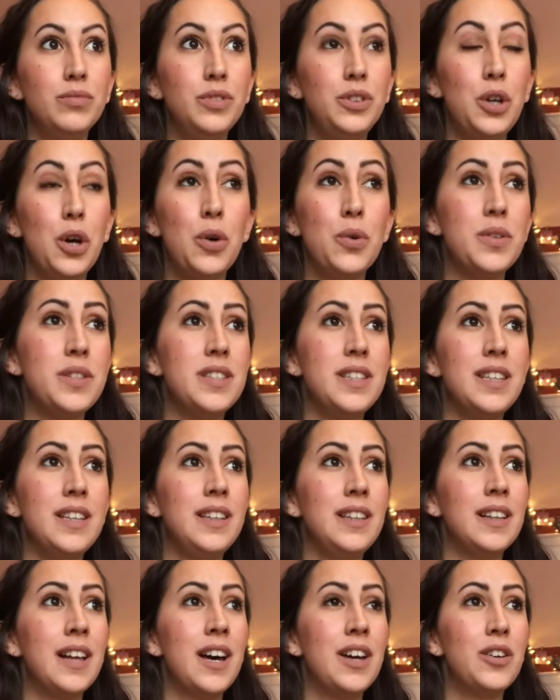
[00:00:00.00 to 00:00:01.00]
go see,
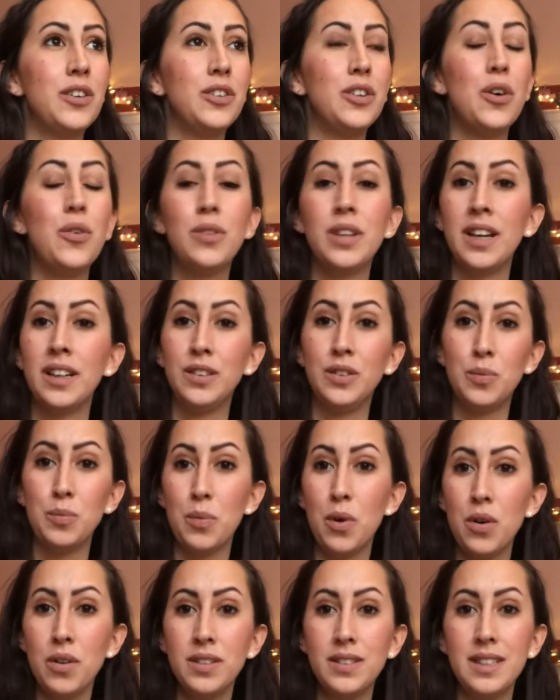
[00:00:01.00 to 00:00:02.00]
I don't know, like the
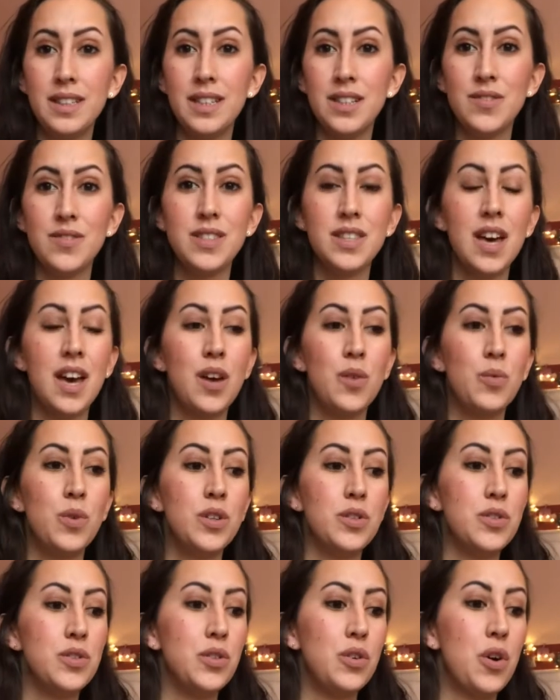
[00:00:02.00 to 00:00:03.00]
Maldives. I
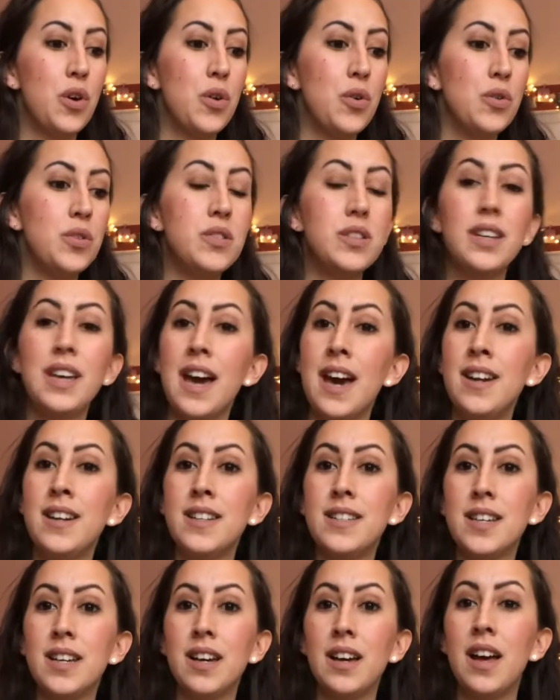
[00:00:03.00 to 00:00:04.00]
want to go to
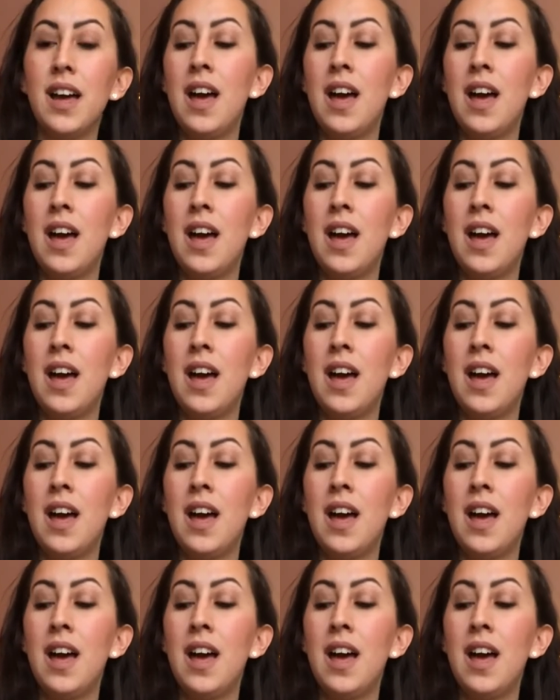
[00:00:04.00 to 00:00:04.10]
Canada.